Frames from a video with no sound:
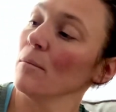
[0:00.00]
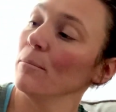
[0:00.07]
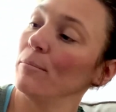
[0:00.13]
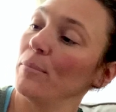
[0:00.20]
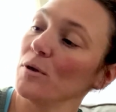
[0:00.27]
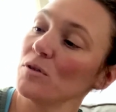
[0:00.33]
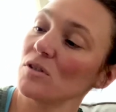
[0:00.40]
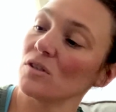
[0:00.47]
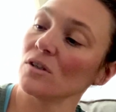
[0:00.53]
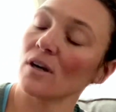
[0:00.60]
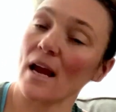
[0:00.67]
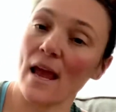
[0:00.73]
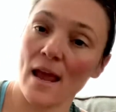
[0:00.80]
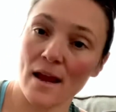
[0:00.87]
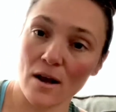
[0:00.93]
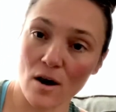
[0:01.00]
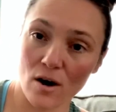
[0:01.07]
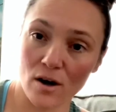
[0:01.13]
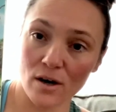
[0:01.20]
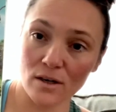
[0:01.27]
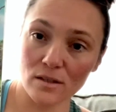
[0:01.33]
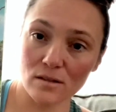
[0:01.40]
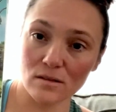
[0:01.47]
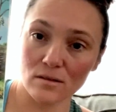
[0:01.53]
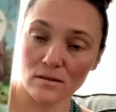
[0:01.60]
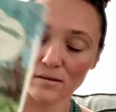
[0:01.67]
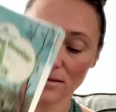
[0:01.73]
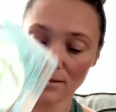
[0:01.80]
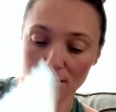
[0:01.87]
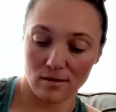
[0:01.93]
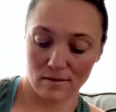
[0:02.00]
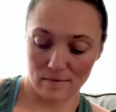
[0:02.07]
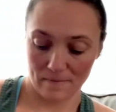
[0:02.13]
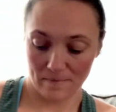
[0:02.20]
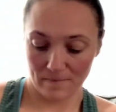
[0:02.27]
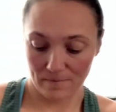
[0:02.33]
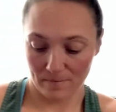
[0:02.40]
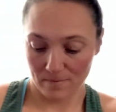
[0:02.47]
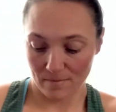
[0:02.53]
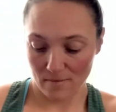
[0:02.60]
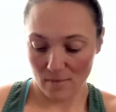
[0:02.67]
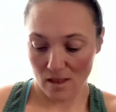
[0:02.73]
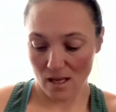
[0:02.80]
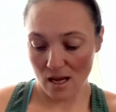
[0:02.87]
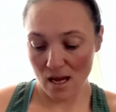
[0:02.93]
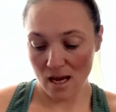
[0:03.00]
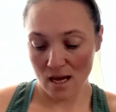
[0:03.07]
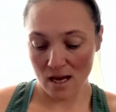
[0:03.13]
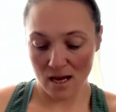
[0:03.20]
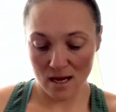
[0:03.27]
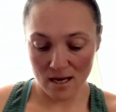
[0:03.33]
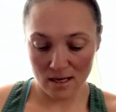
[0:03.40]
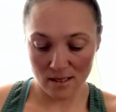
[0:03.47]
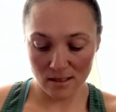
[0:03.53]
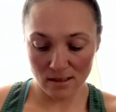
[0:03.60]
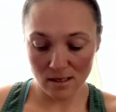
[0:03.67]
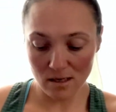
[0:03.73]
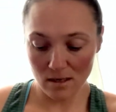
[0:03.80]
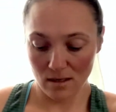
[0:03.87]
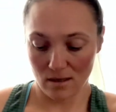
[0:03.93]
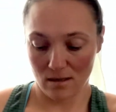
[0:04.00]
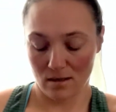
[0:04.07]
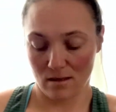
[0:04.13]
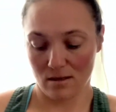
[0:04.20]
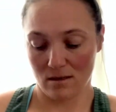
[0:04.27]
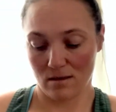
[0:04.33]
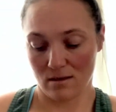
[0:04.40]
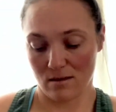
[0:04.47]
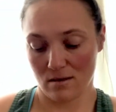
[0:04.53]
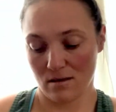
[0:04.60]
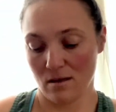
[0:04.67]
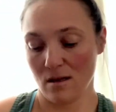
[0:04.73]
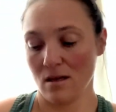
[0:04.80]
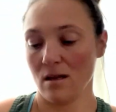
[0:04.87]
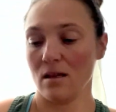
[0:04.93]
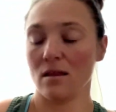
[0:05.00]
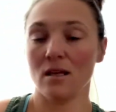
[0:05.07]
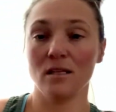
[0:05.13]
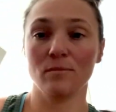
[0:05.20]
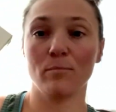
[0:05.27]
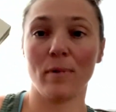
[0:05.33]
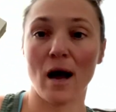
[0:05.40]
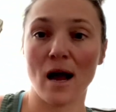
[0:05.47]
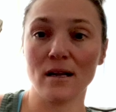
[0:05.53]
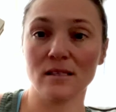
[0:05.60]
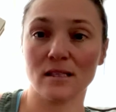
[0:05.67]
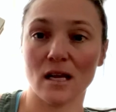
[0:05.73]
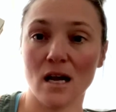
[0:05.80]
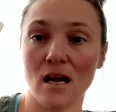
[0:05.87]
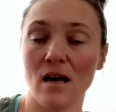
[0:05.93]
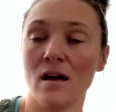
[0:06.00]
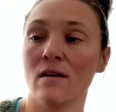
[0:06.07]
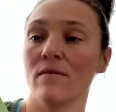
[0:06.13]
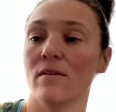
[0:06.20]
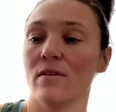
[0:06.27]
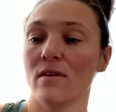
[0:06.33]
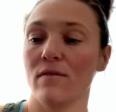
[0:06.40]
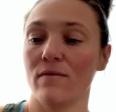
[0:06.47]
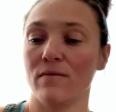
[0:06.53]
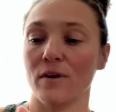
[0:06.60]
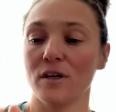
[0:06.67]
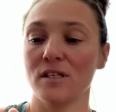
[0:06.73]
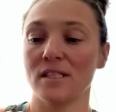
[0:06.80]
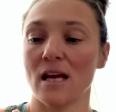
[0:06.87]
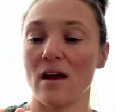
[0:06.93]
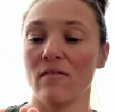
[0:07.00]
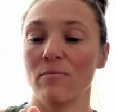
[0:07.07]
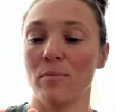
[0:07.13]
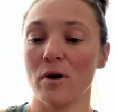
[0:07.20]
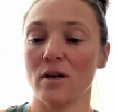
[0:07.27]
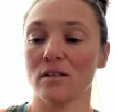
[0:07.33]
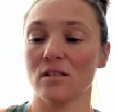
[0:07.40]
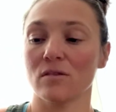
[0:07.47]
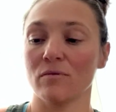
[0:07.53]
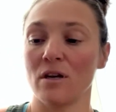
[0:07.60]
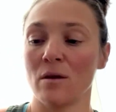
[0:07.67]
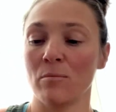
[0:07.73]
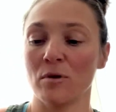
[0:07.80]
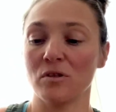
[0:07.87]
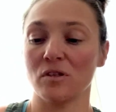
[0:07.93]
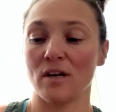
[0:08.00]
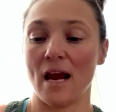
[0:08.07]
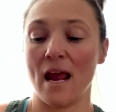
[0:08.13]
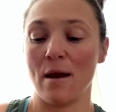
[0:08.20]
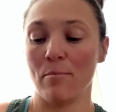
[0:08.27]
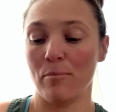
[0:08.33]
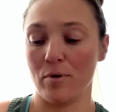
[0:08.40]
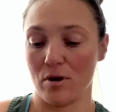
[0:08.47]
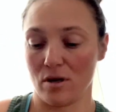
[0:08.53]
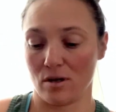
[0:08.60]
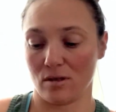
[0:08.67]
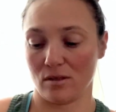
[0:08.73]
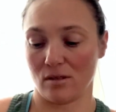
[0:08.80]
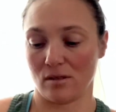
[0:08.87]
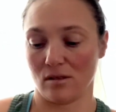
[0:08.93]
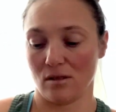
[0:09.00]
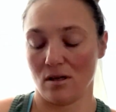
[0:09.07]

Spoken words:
Booster A cards, and this box of the first set of books, the Reading Booster A books.